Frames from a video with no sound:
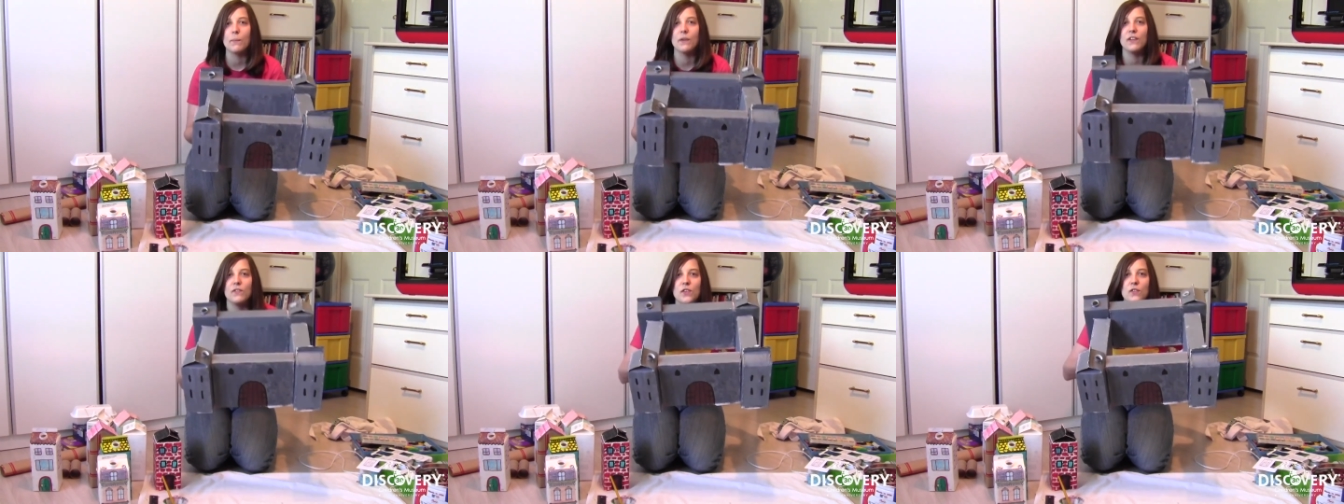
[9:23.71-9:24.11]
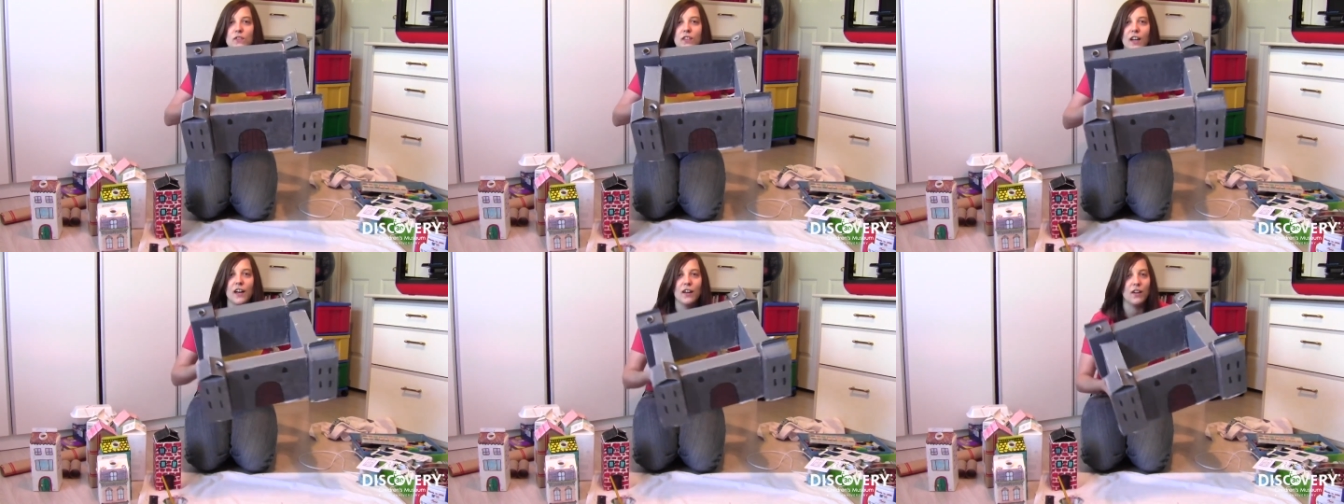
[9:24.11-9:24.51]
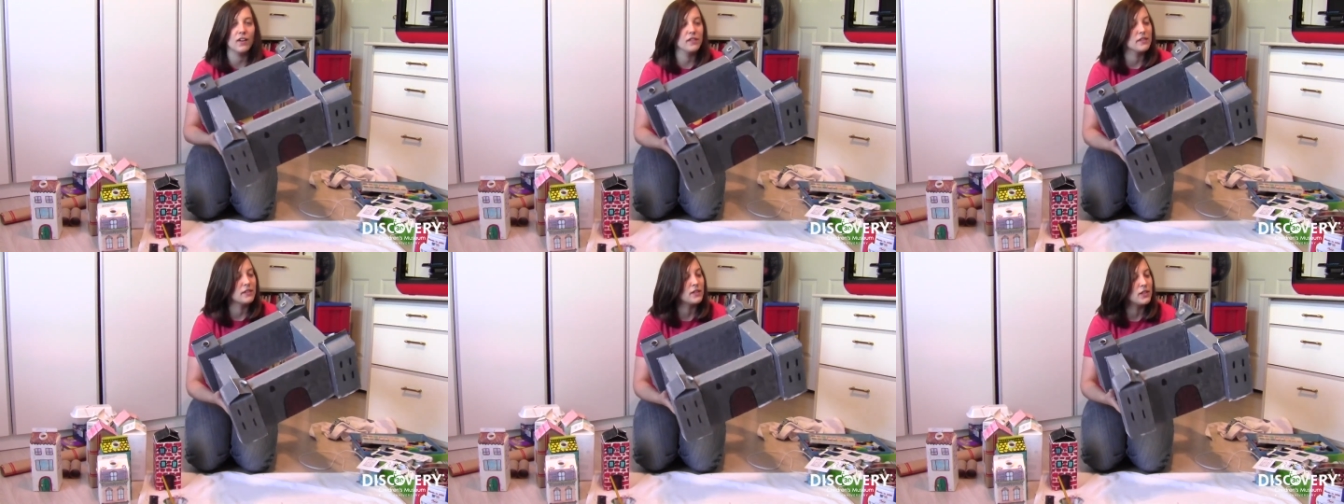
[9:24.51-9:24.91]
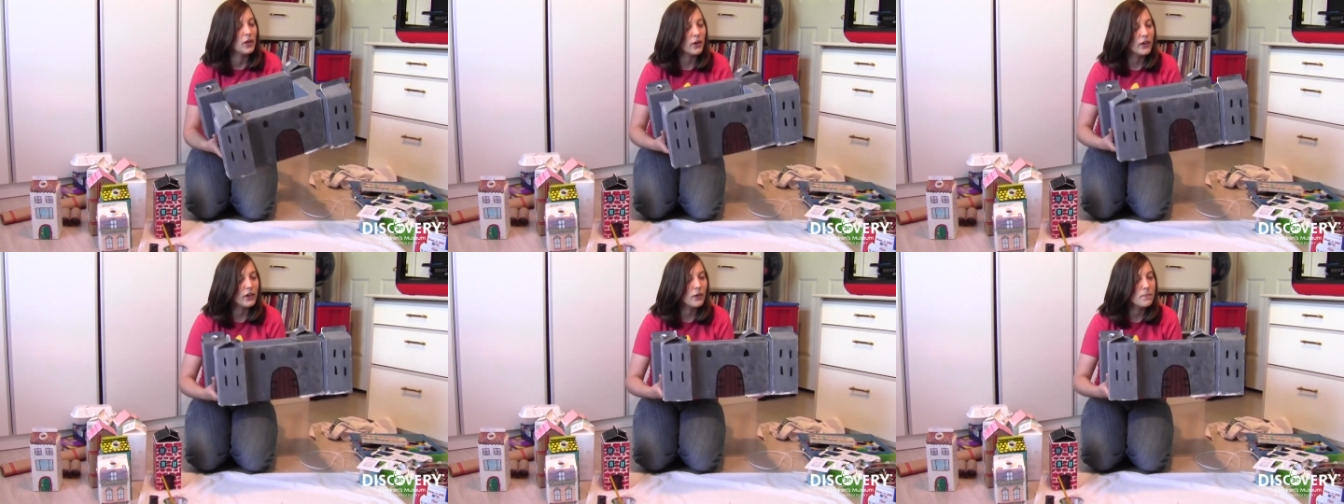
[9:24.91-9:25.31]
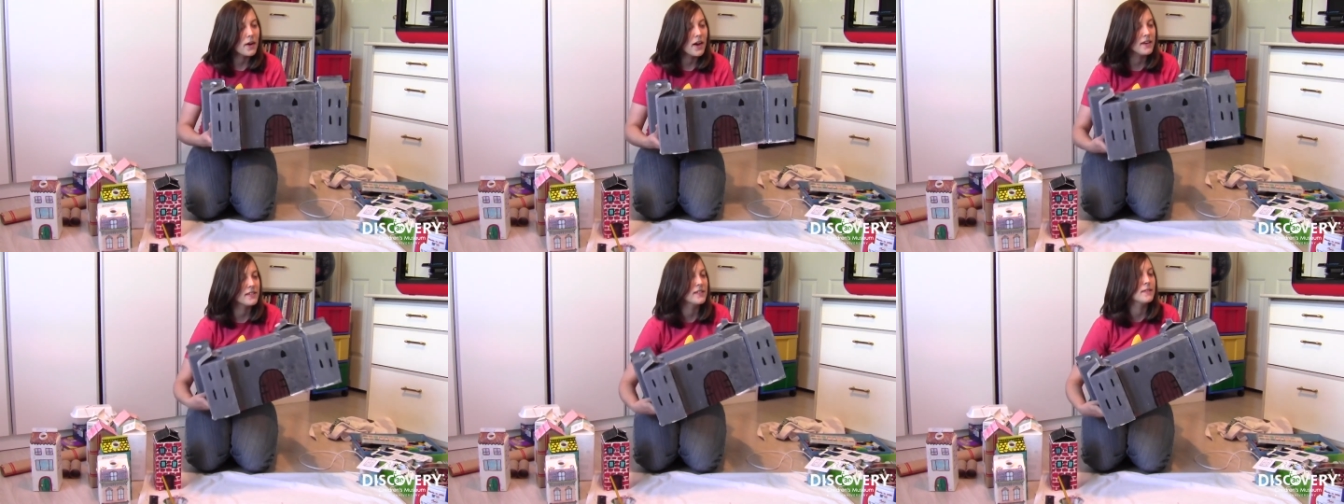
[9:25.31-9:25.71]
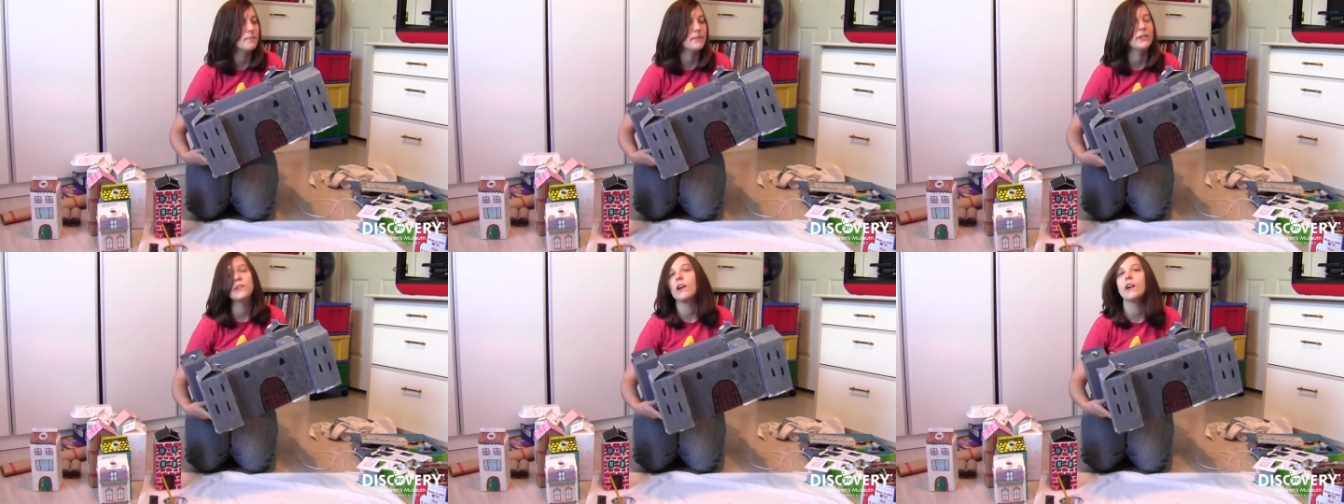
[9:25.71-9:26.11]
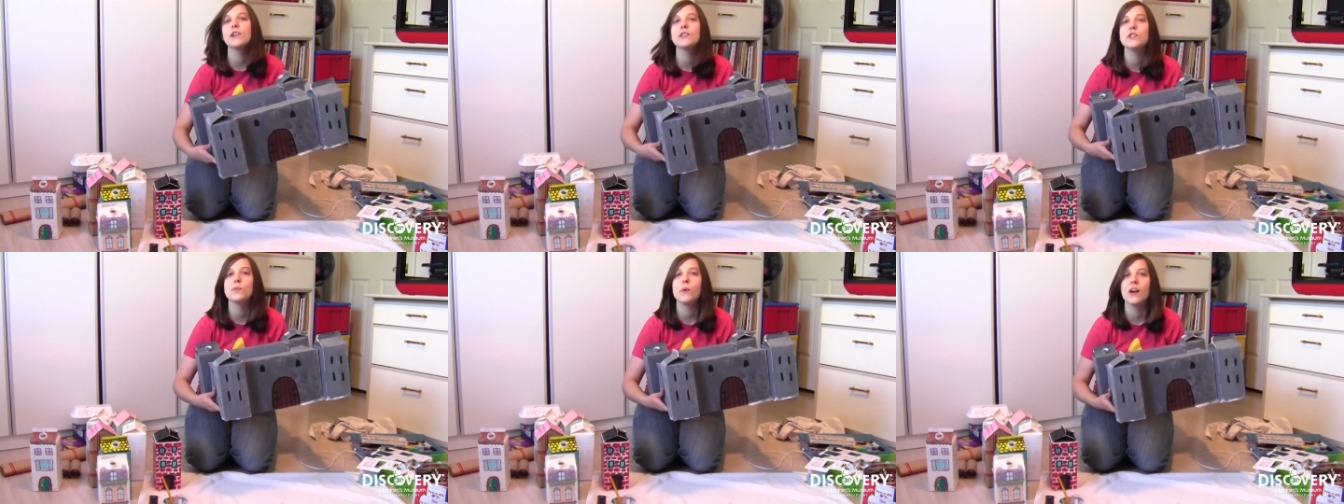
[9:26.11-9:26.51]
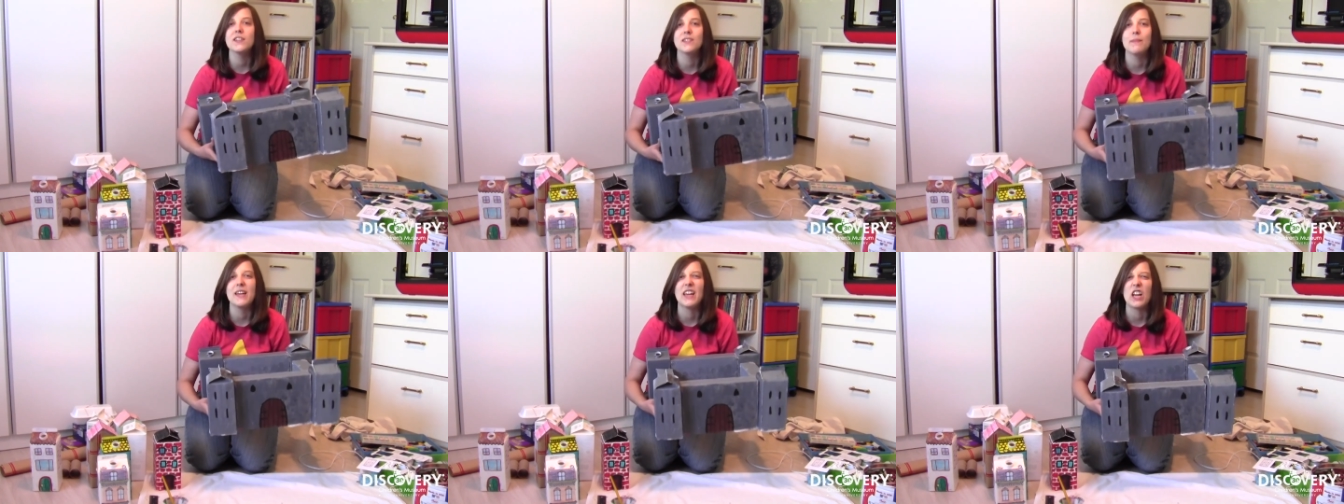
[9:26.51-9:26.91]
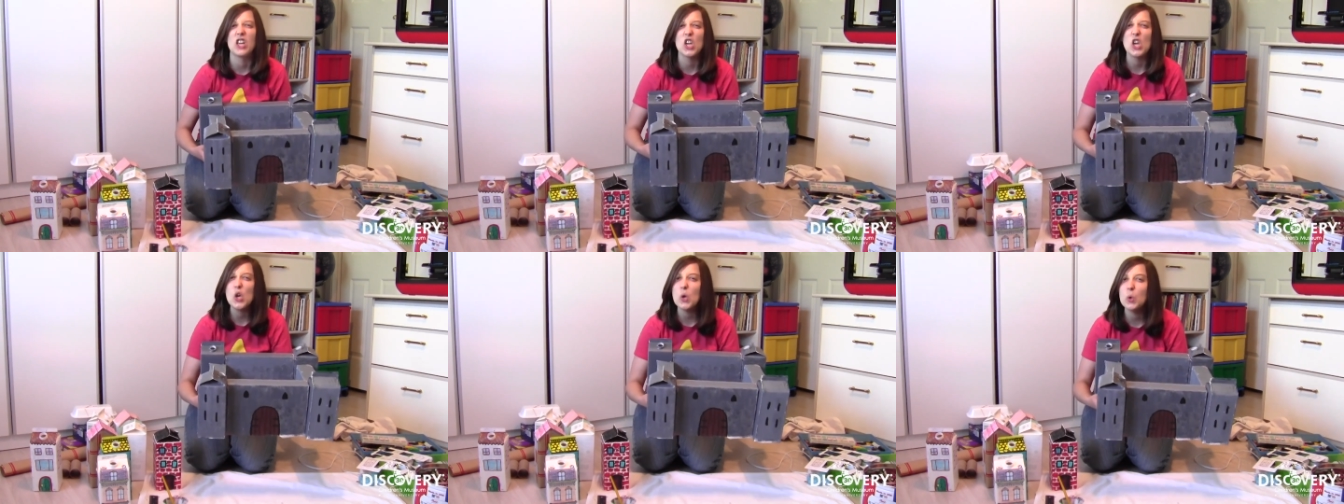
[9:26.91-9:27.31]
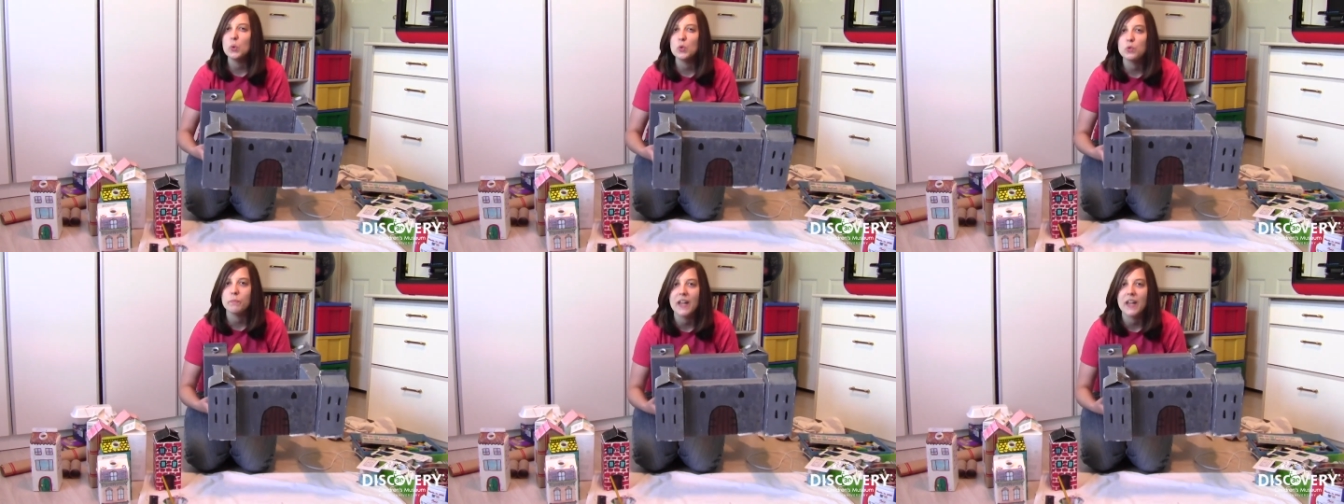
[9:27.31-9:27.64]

but if you've got all the cereal boxes and milk cartons you want to make a huge